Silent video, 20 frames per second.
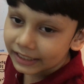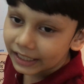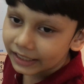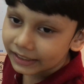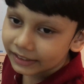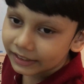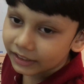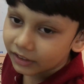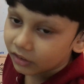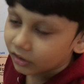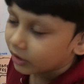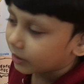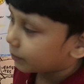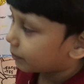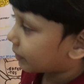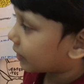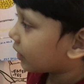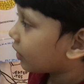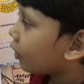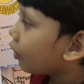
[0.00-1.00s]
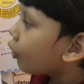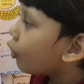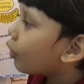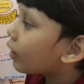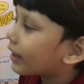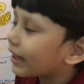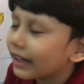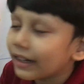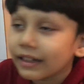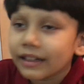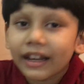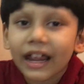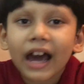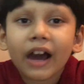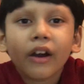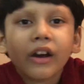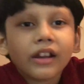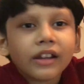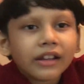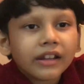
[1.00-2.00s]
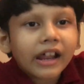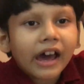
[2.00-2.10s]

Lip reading: that their empire. Okay, now